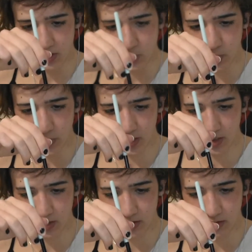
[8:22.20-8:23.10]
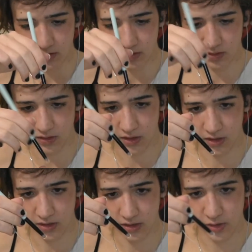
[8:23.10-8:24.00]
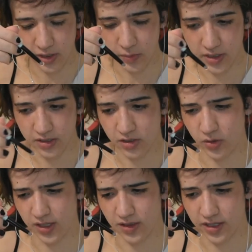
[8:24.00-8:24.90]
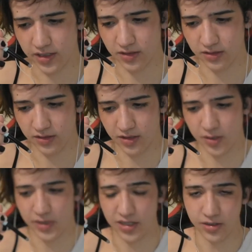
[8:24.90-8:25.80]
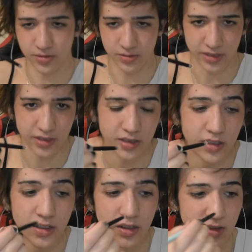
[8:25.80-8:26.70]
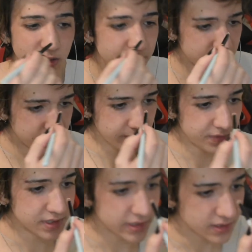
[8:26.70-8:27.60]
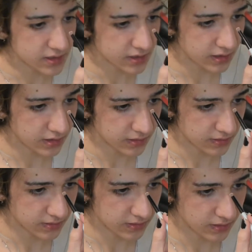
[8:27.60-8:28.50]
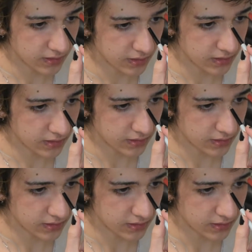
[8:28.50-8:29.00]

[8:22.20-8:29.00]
put it, try to make a straight line on my nose, right? So let's see, here.